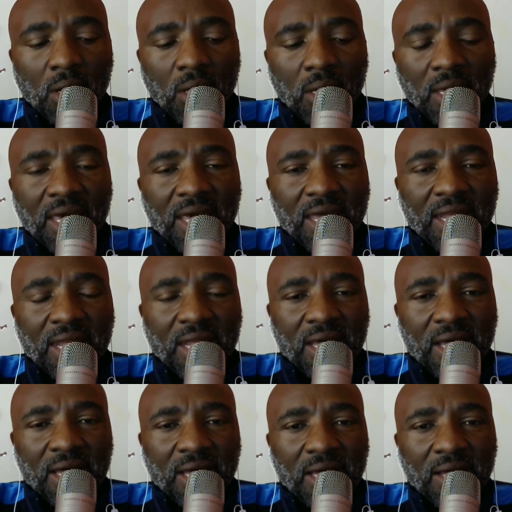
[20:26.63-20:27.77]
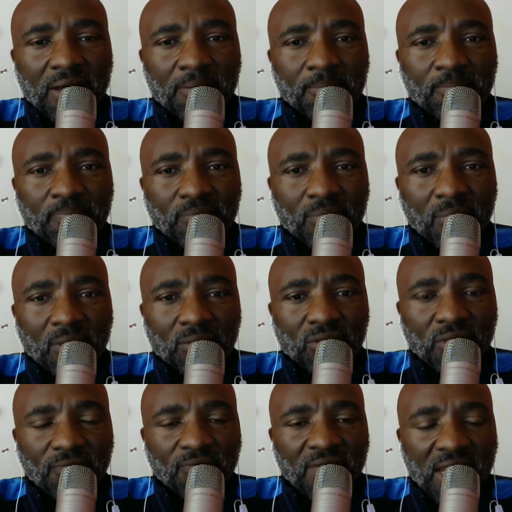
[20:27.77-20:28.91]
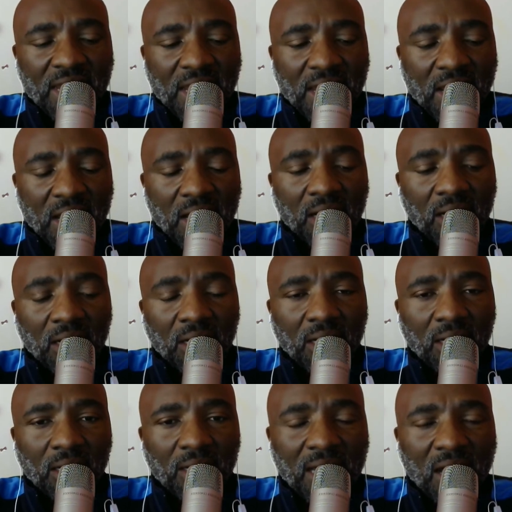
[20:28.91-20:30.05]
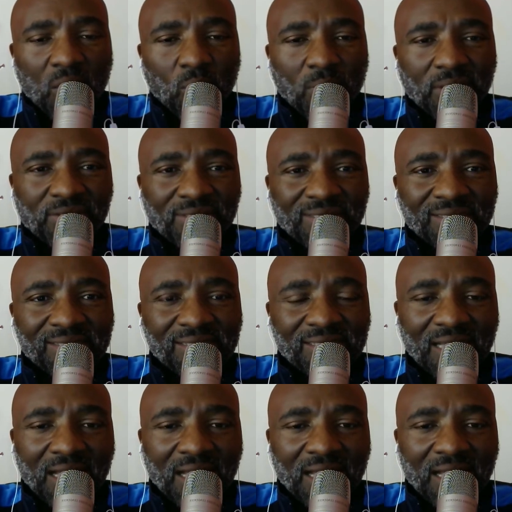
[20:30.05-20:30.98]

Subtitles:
and Shivenda languages